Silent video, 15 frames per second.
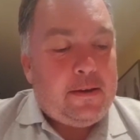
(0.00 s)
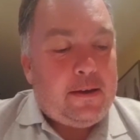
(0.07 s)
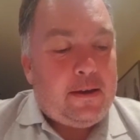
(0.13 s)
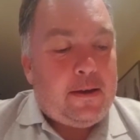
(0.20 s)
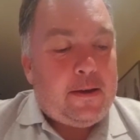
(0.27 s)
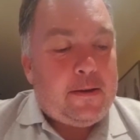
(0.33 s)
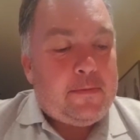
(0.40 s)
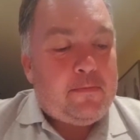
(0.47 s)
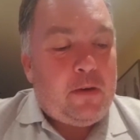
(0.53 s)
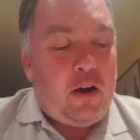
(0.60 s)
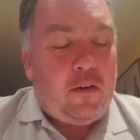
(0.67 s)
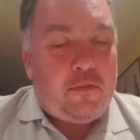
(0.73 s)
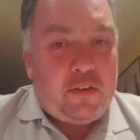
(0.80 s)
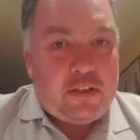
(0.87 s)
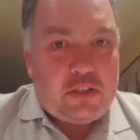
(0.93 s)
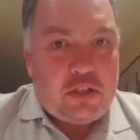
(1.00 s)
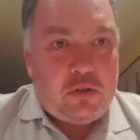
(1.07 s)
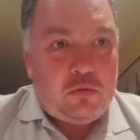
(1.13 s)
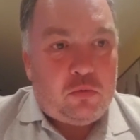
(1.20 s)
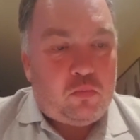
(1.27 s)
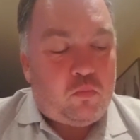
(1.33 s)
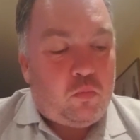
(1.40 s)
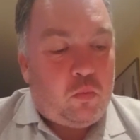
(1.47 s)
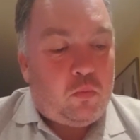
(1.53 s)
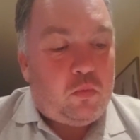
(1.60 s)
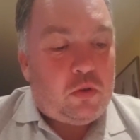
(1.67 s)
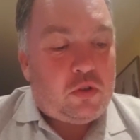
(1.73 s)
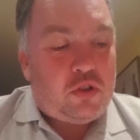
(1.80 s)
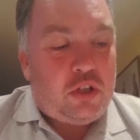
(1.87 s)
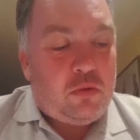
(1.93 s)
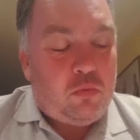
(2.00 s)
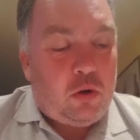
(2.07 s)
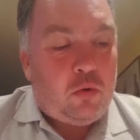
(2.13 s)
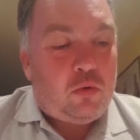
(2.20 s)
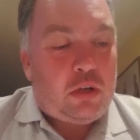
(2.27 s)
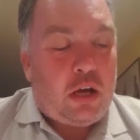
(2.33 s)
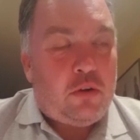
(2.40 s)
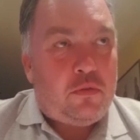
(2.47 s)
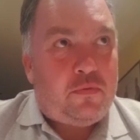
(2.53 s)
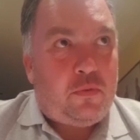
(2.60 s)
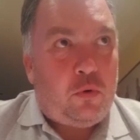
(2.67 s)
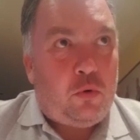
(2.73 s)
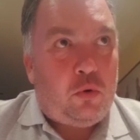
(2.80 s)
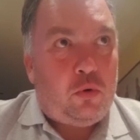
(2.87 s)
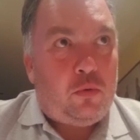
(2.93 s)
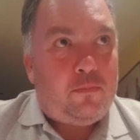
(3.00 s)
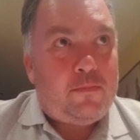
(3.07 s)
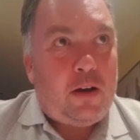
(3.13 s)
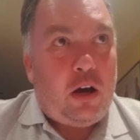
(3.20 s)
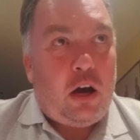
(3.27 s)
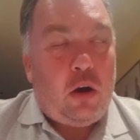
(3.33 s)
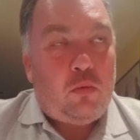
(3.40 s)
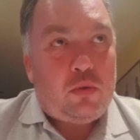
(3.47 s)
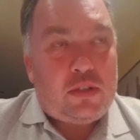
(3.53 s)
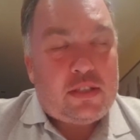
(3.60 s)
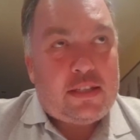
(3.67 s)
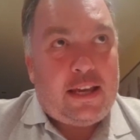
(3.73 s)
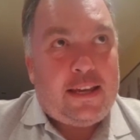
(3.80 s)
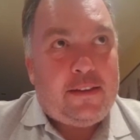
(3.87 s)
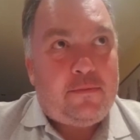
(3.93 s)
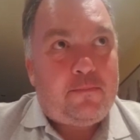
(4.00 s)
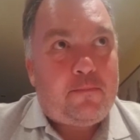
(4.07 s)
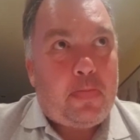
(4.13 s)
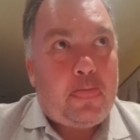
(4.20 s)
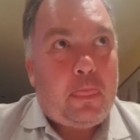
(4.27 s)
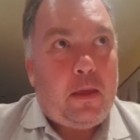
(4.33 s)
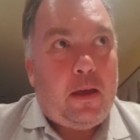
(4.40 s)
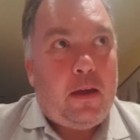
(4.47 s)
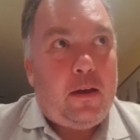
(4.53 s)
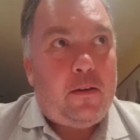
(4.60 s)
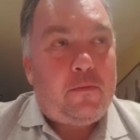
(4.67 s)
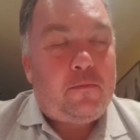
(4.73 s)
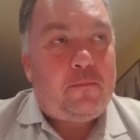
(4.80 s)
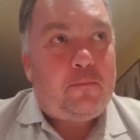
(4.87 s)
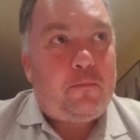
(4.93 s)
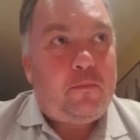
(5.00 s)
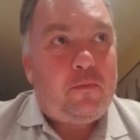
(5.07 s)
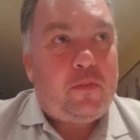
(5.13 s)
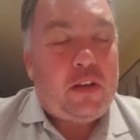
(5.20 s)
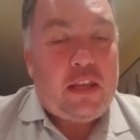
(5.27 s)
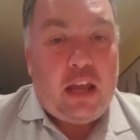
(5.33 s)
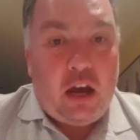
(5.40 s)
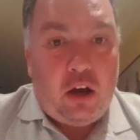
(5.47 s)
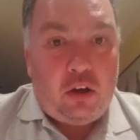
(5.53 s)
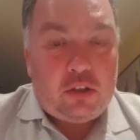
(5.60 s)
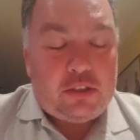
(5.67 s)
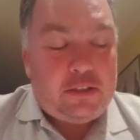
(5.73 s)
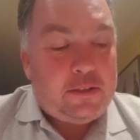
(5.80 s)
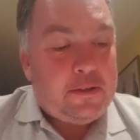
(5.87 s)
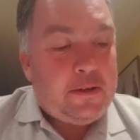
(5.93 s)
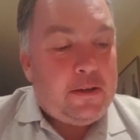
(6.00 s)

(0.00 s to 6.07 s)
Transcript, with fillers: Um, I think she'll she will go for I would say uh, for the arc.